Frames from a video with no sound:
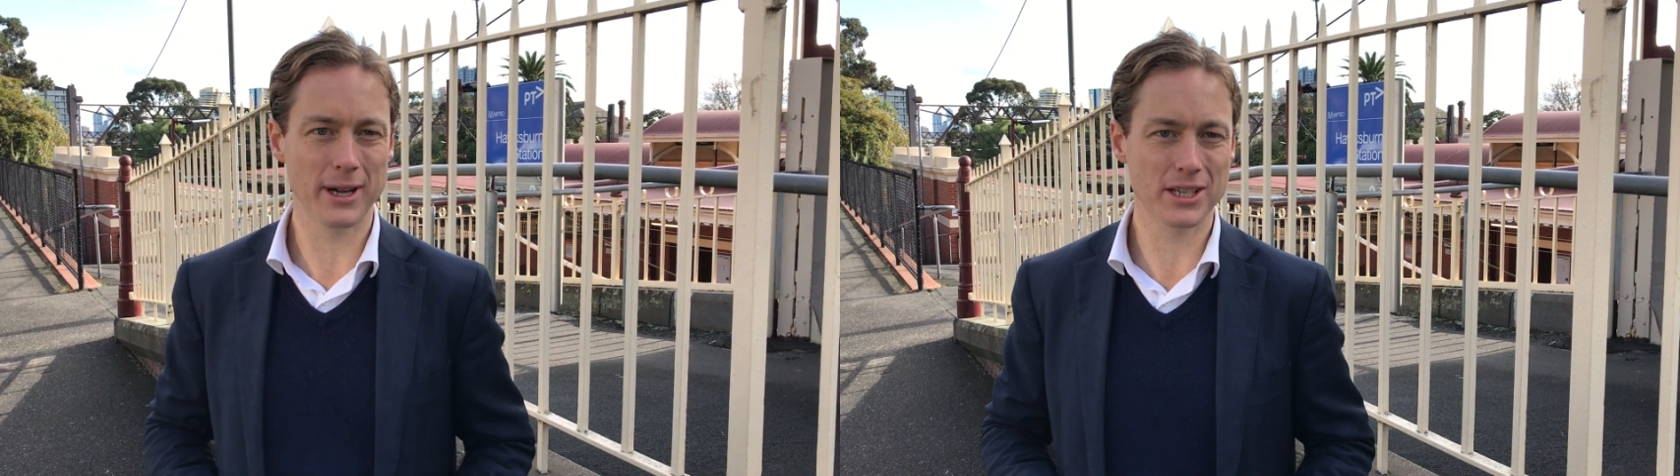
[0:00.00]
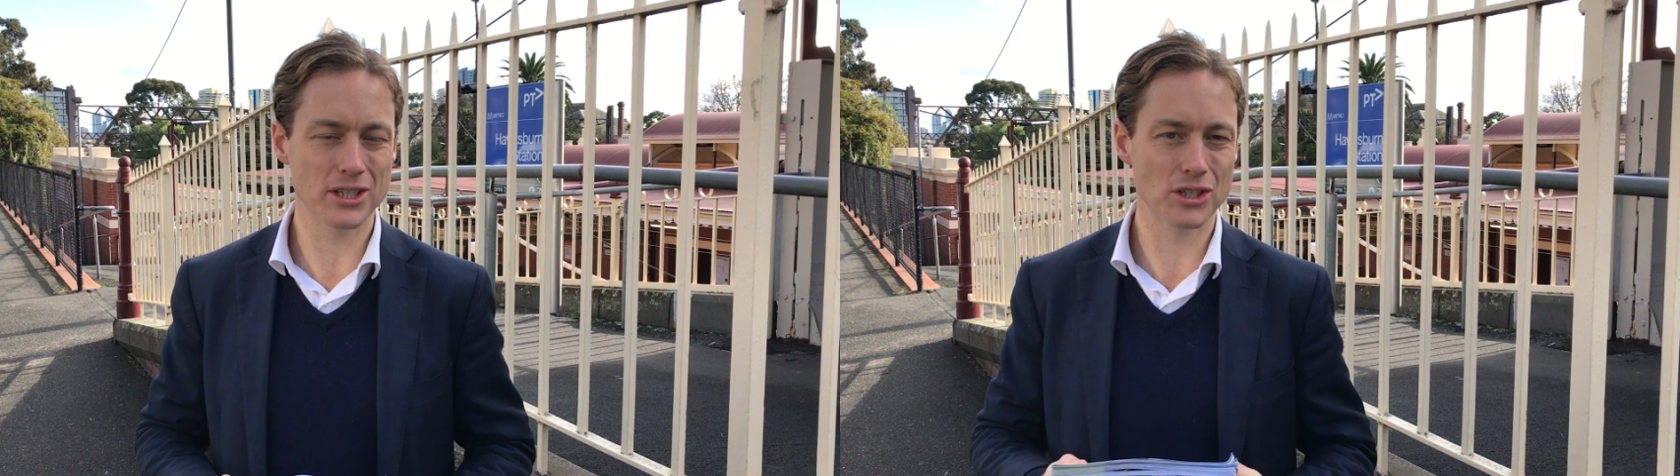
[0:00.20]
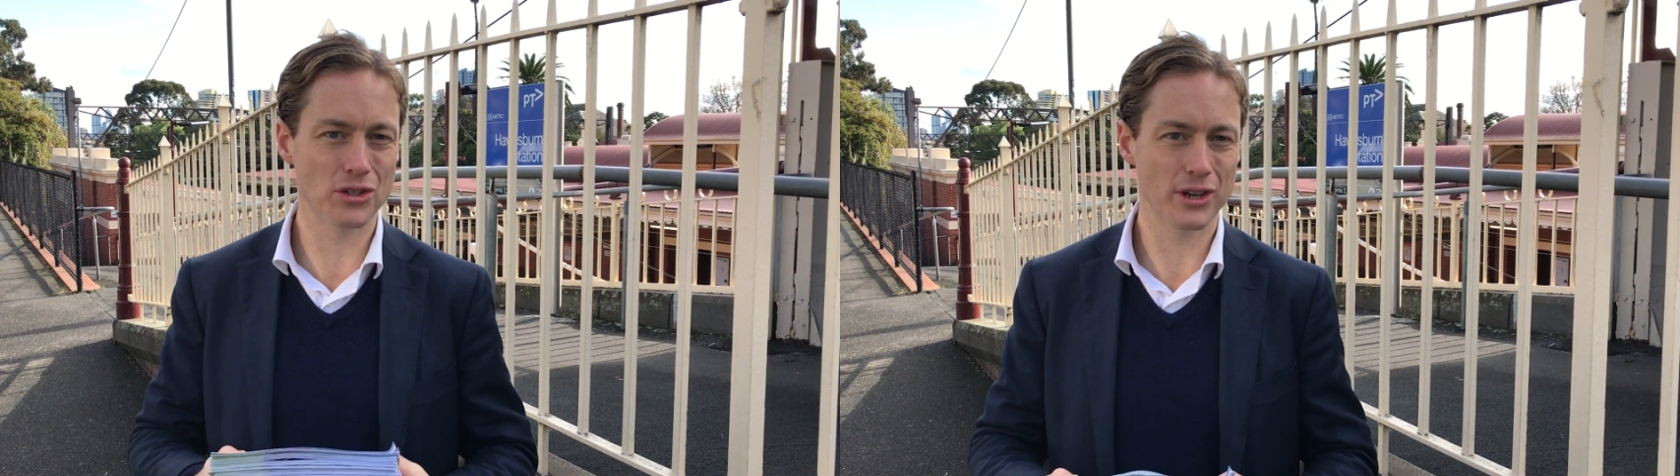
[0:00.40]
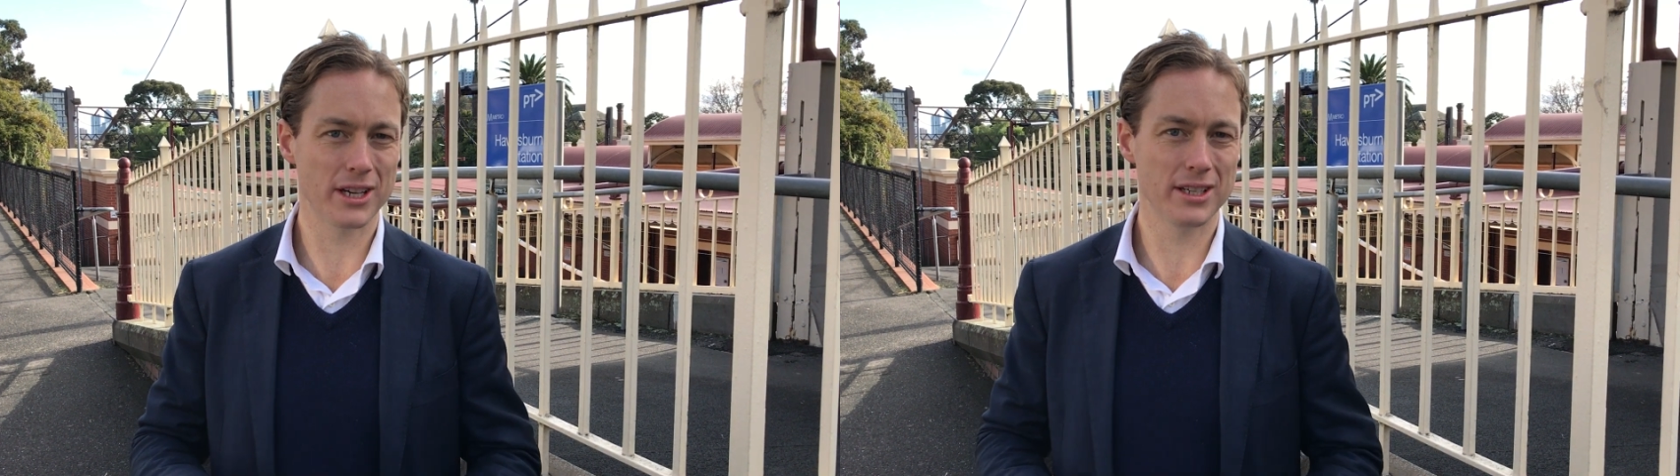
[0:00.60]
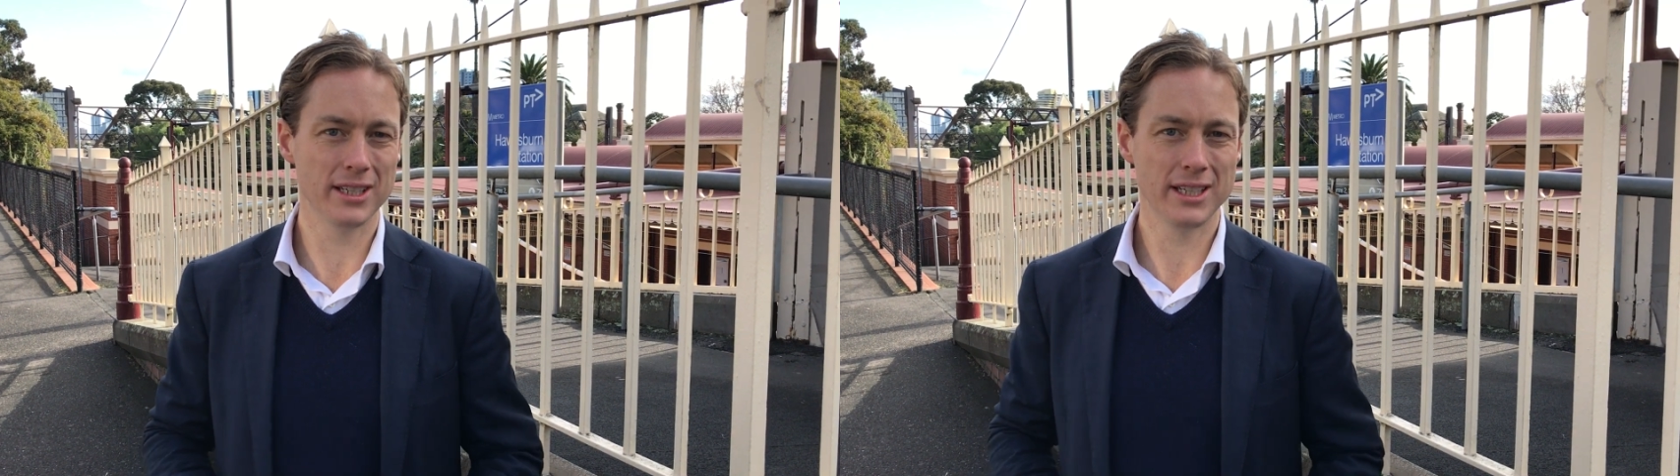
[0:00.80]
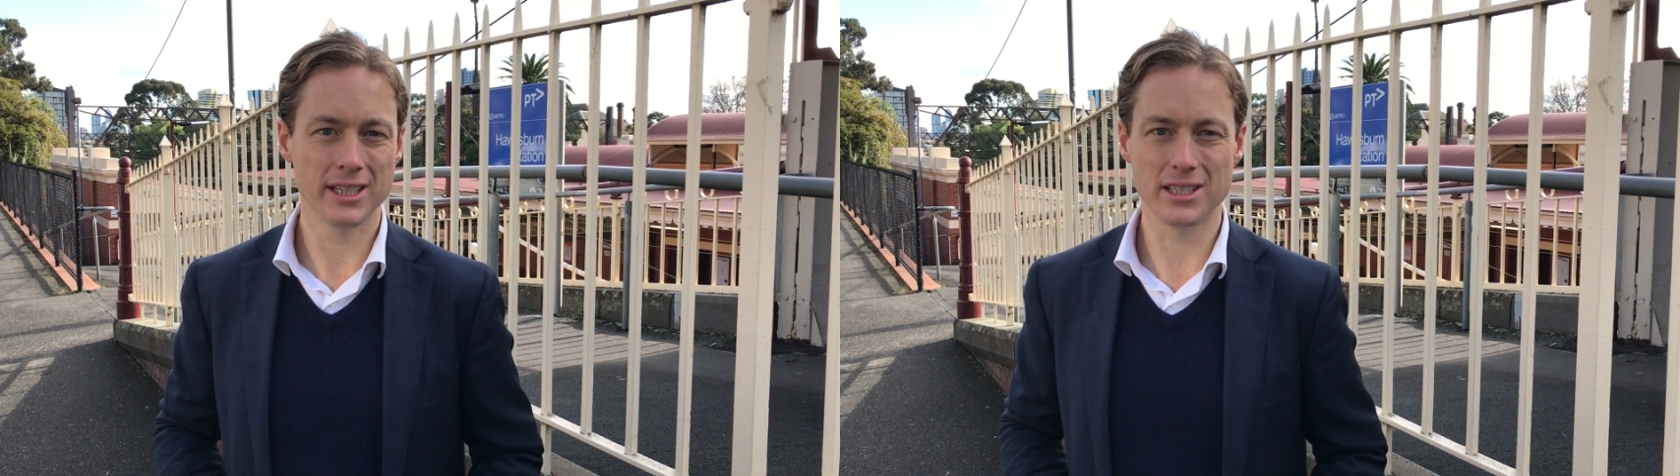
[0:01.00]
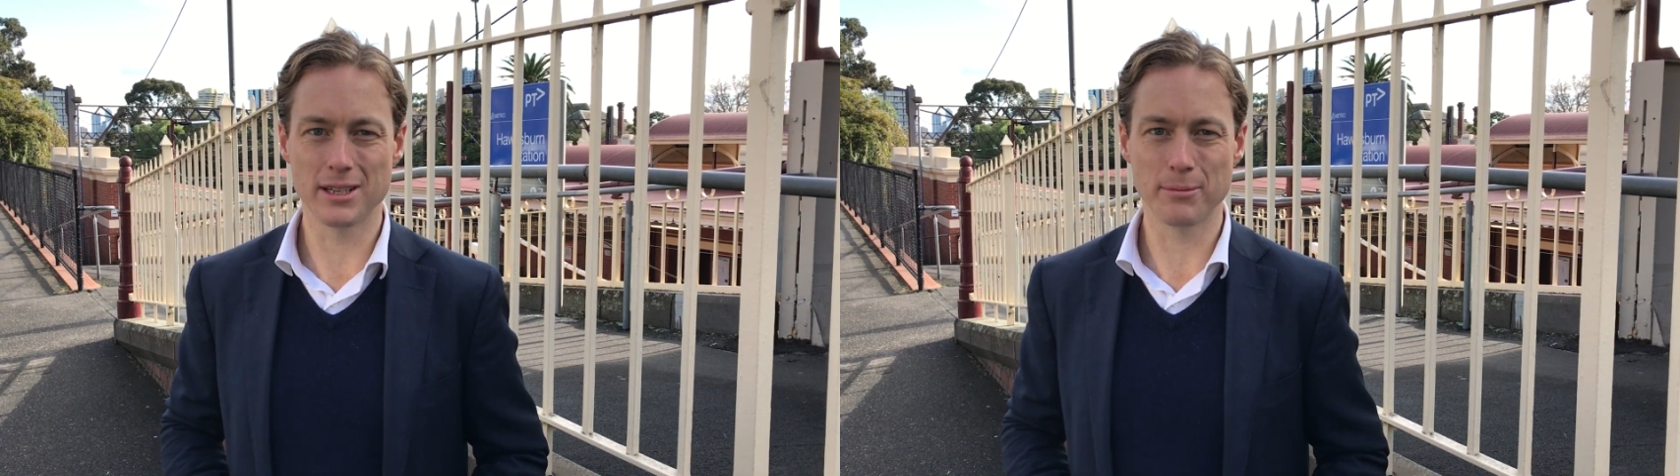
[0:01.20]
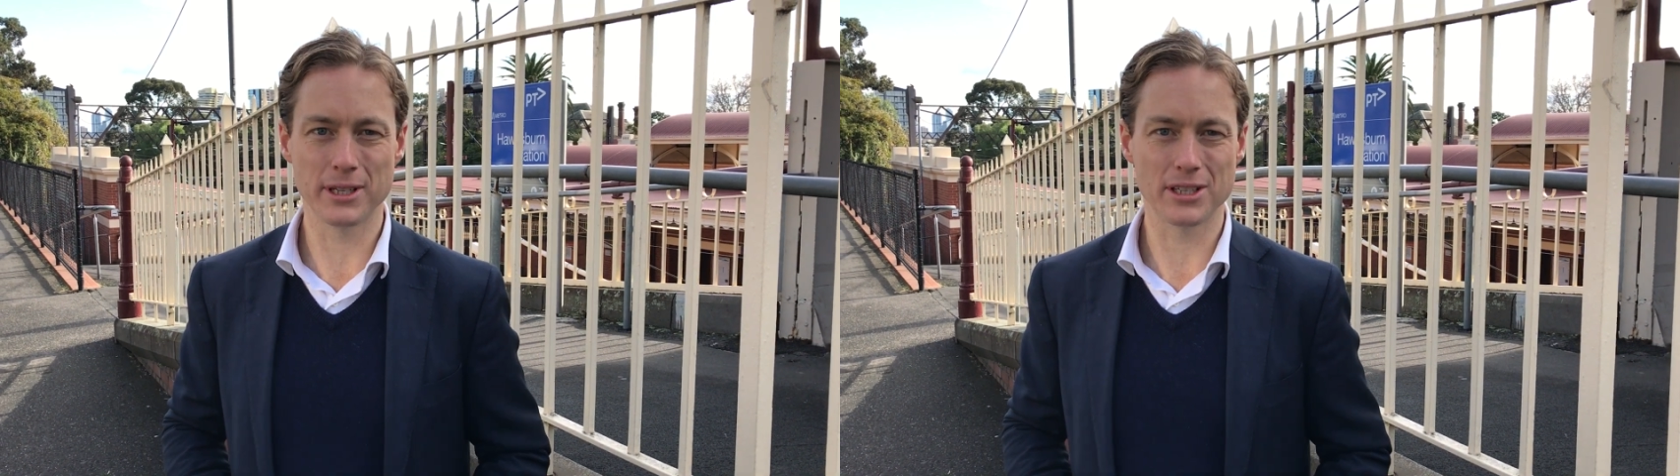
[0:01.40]
passengers stranded, it
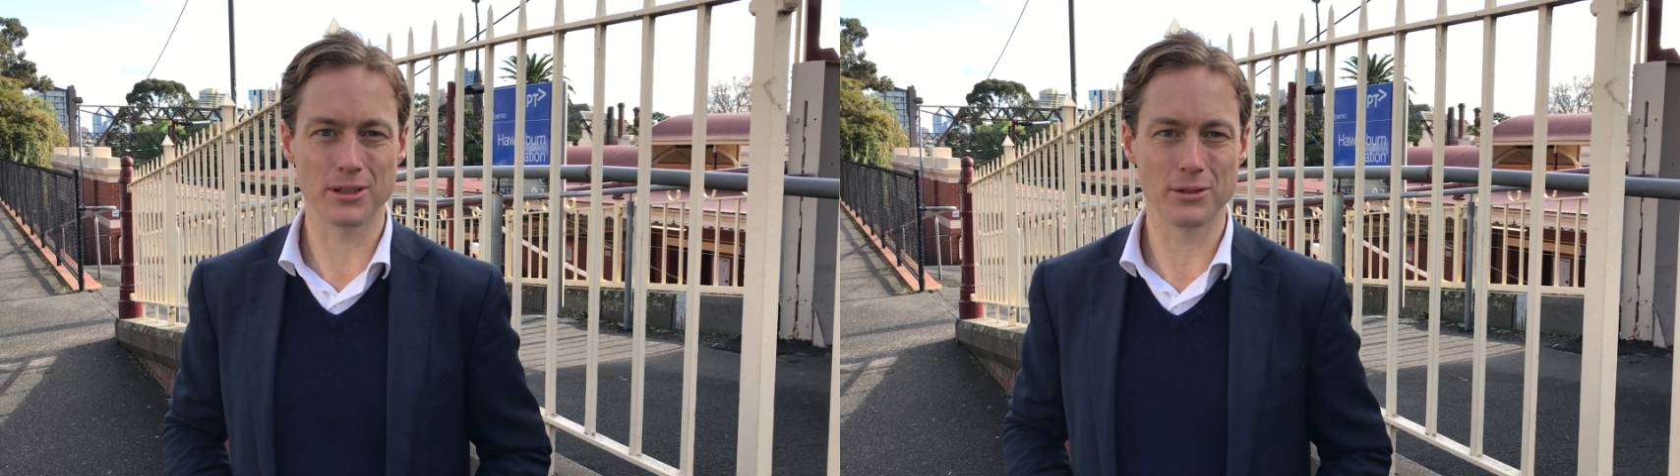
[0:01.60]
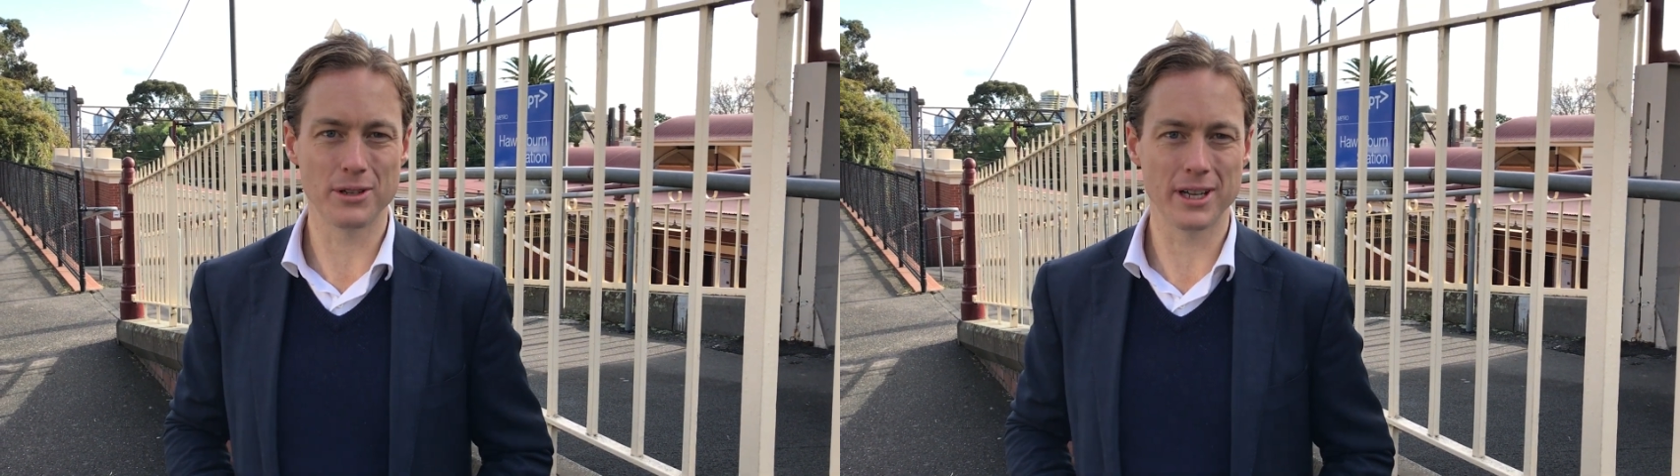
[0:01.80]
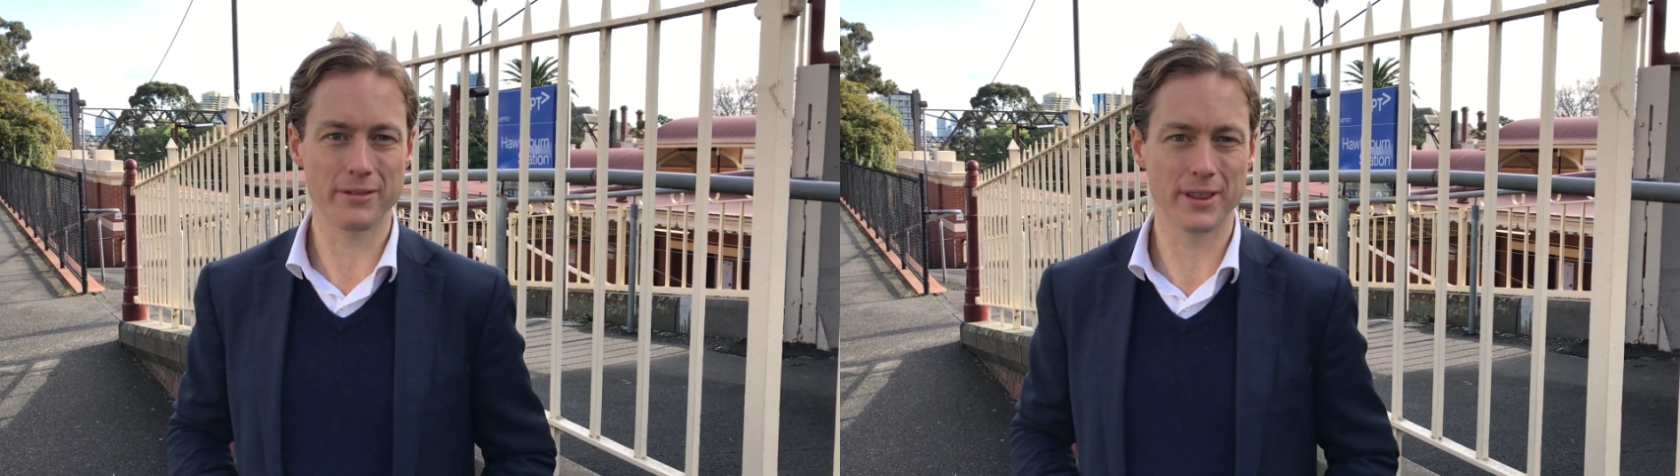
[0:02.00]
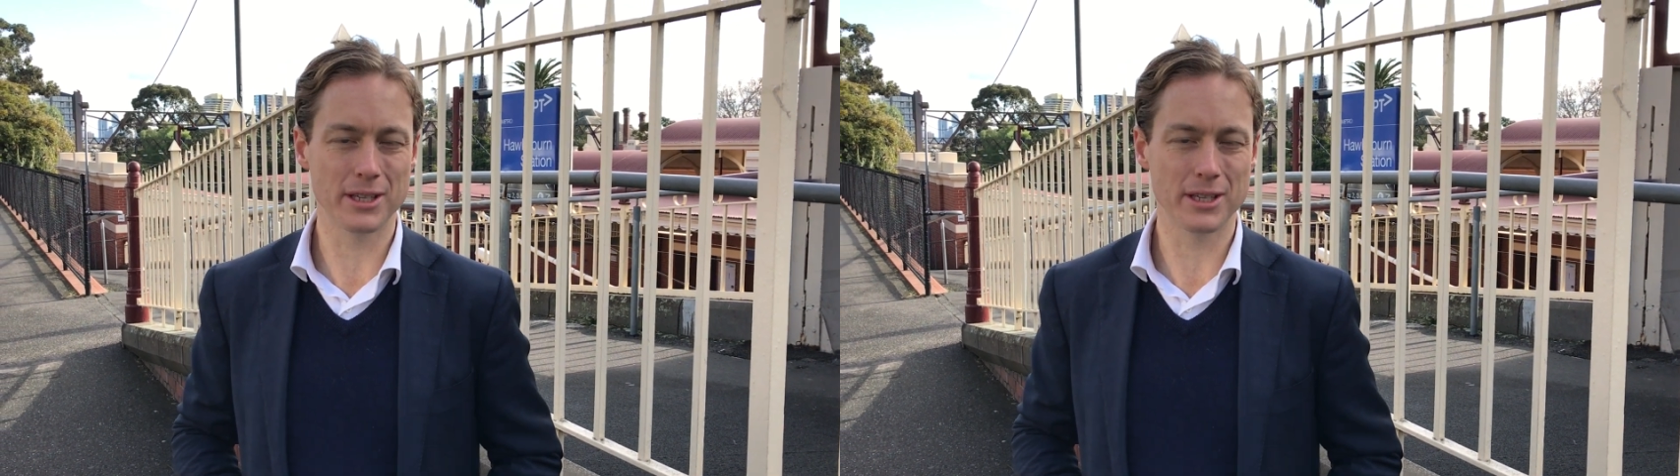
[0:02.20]
simply isn't good enough.